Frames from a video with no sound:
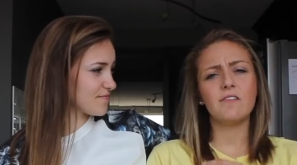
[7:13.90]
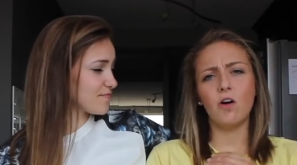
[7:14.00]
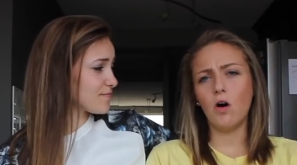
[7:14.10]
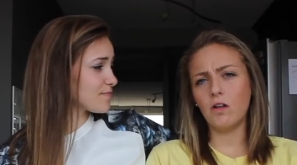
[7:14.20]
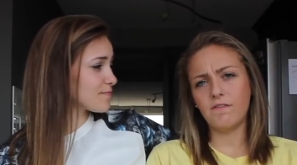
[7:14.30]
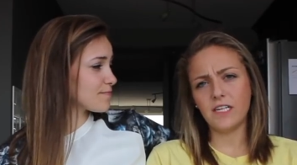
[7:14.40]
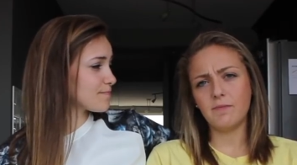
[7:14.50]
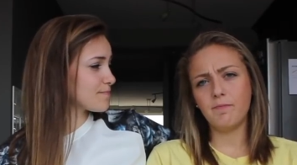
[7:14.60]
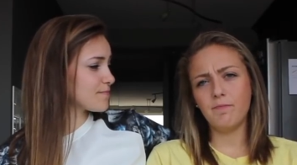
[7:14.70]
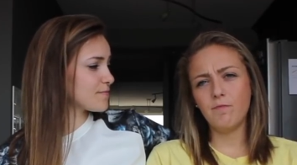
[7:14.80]
Speaker 1: of all of these
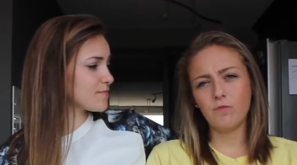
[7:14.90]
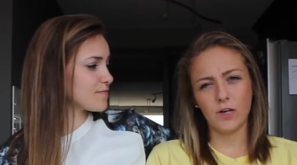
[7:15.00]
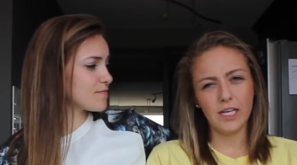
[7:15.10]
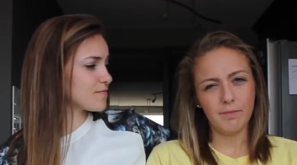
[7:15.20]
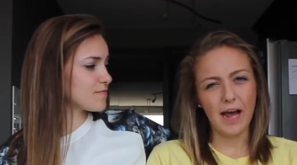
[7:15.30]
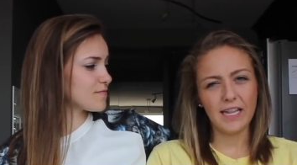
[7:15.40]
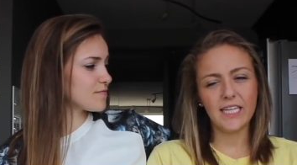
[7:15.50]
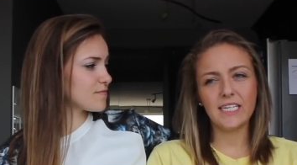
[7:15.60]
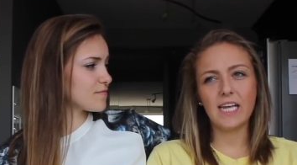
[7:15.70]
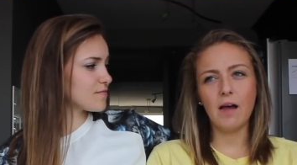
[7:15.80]
really bad
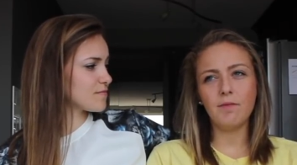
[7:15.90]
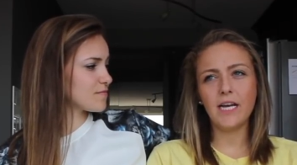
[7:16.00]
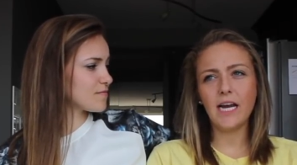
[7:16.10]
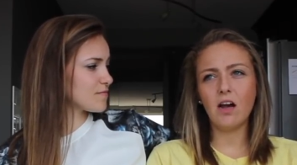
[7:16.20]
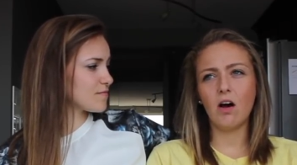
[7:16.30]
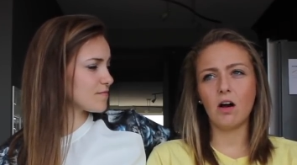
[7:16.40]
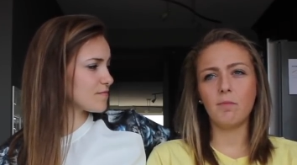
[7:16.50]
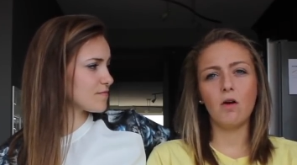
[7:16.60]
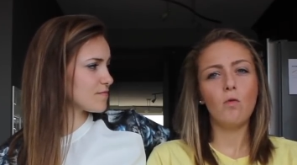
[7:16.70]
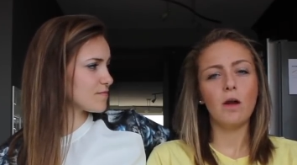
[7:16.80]
things happening are
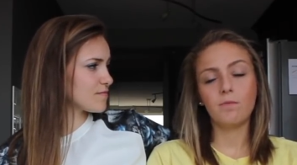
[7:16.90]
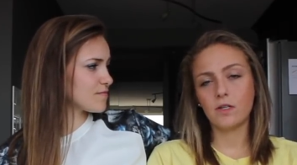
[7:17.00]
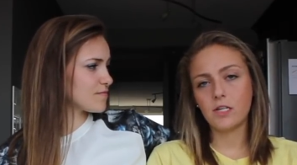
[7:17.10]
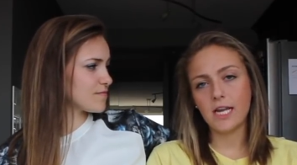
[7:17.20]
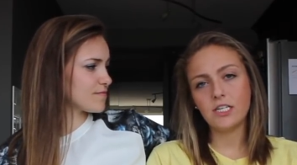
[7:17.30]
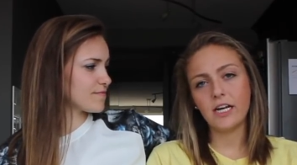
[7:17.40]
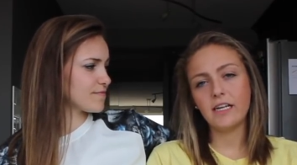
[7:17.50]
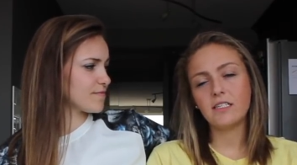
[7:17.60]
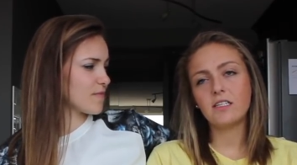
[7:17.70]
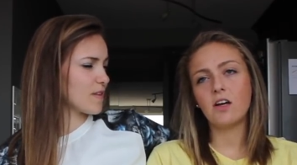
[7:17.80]
about 1%
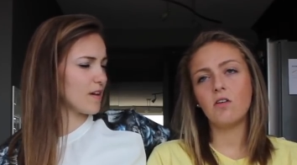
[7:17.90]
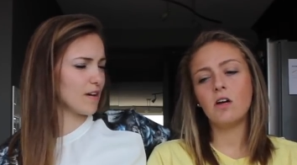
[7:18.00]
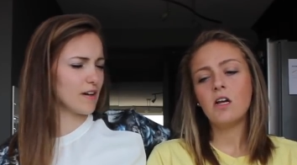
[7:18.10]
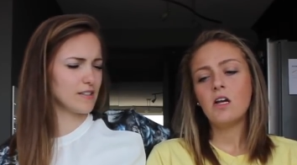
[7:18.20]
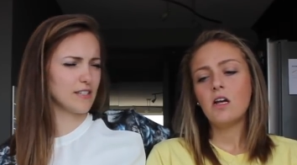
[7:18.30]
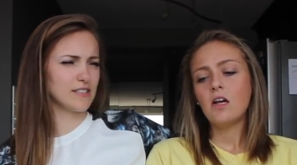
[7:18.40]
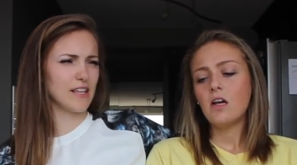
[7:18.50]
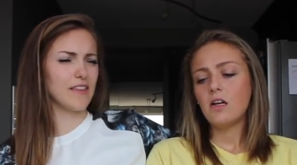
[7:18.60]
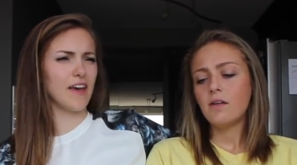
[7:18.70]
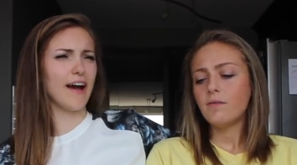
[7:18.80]
chance, so. Yeah, it's things
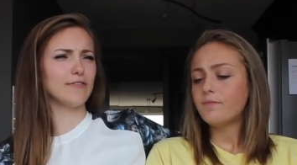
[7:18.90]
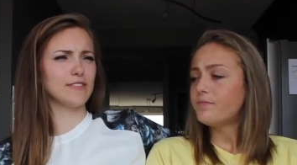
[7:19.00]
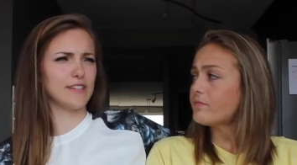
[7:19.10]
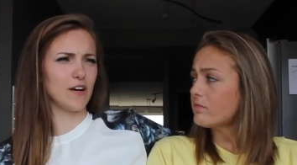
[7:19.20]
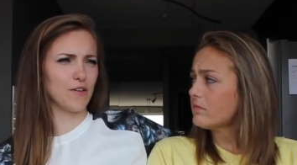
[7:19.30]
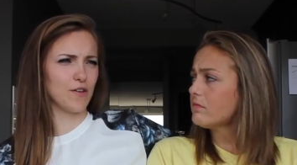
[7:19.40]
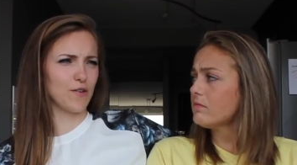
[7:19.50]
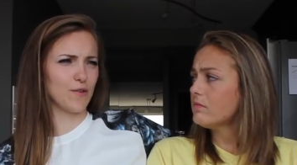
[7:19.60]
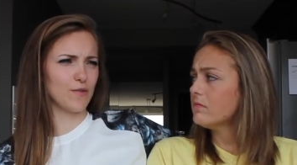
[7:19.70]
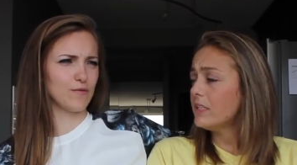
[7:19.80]
that they have to tell
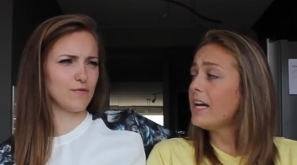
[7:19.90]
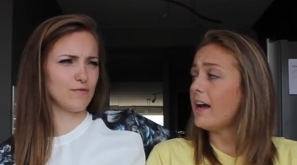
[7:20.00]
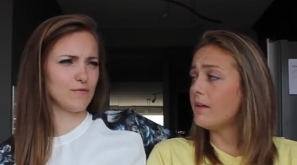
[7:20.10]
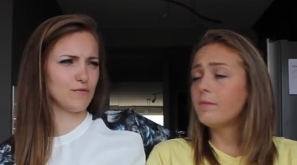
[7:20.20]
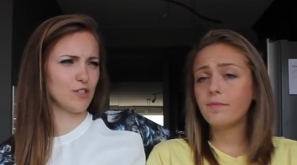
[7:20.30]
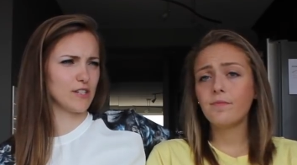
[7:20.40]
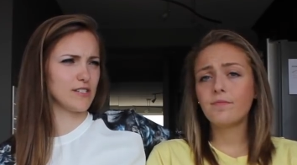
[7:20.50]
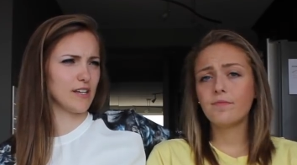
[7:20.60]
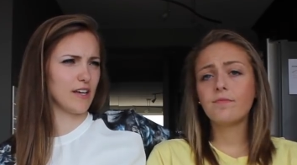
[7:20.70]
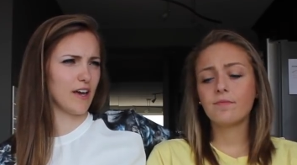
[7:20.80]
you.
Speaker 2: Yeah.
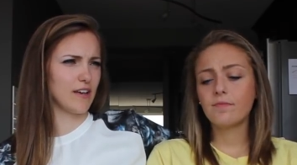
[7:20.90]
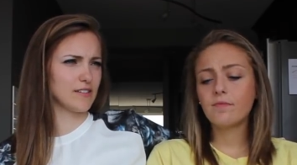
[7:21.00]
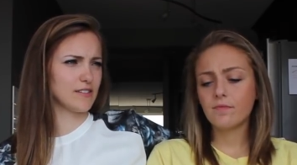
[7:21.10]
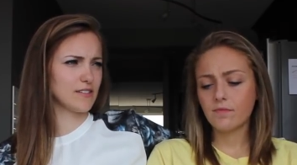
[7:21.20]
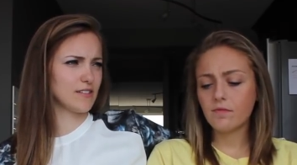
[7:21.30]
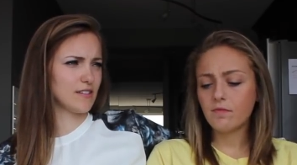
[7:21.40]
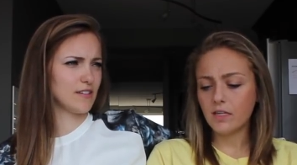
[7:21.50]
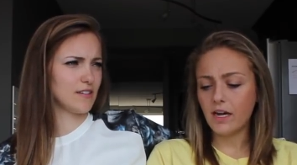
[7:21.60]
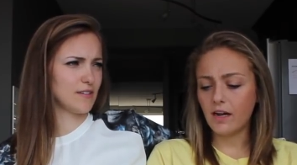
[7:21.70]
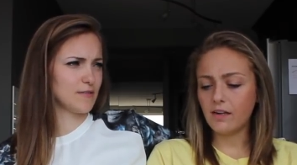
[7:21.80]
Just in case.
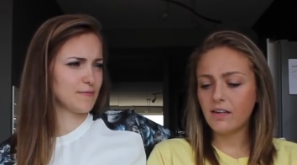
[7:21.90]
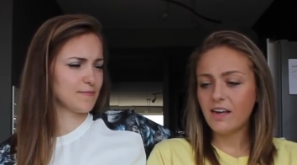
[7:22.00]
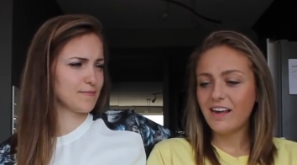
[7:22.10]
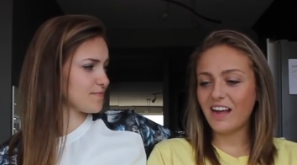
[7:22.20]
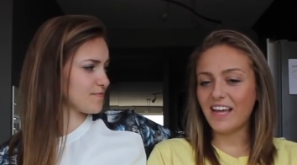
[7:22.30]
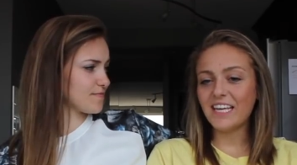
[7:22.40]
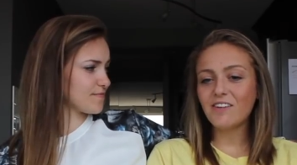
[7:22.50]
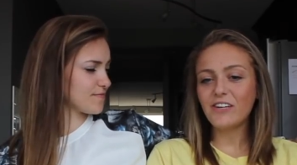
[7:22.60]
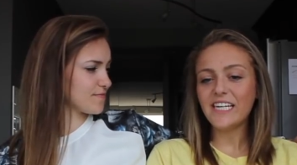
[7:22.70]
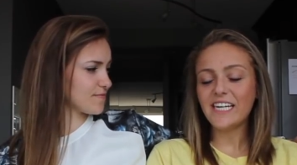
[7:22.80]
Speaker 1: Yeah. I
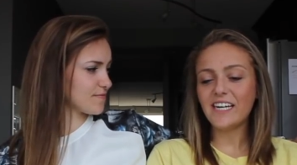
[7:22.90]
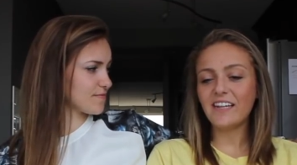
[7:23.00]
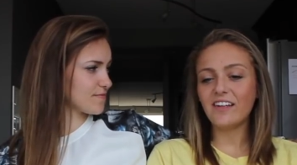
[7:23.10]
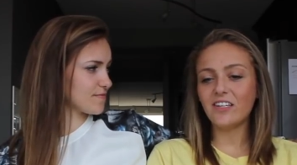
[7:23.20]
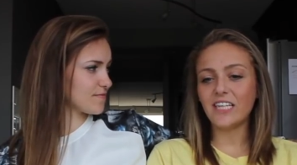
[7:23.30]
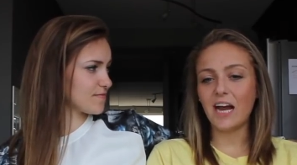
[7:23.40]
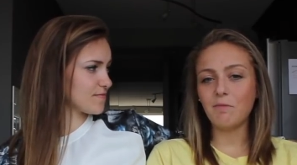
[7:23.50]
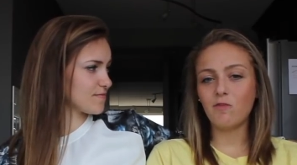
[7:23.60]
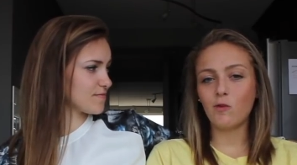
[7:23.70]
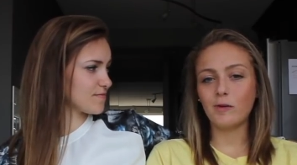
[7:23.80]
think we needed a little time
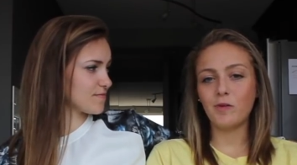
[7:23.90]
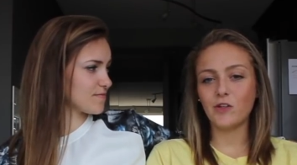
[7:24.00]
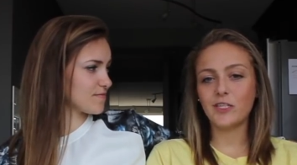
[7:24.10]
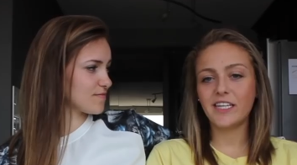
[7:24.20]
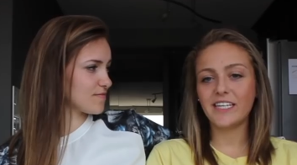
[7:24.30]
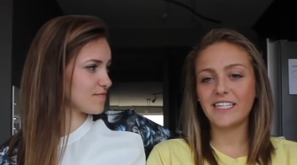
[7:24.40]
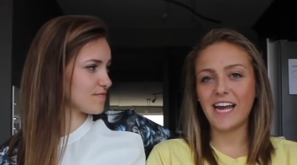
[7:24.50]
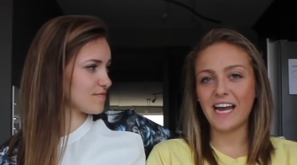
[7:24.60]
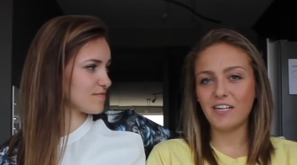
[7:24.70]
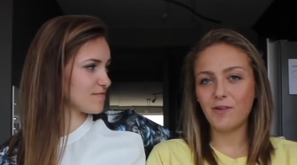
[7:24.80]
before we posted this
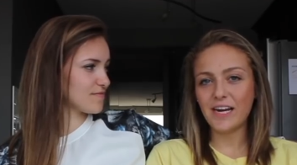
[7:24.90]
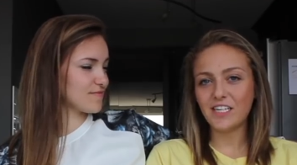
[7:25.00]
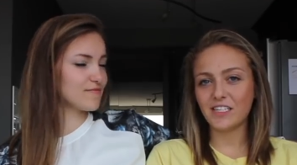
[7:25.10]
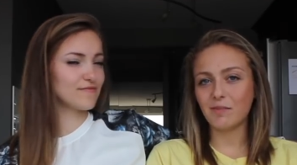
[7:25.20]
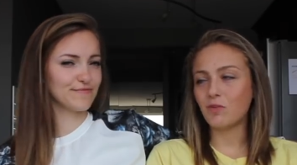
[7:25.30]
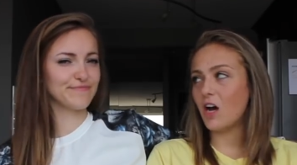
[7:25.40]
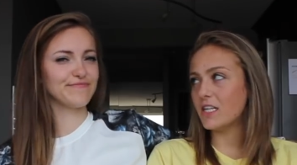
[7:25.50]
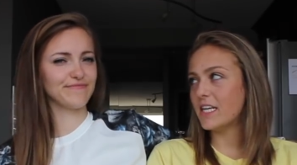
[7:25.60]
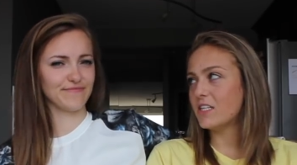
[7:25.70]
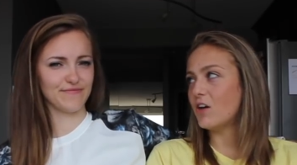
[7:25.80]
anyway, just to process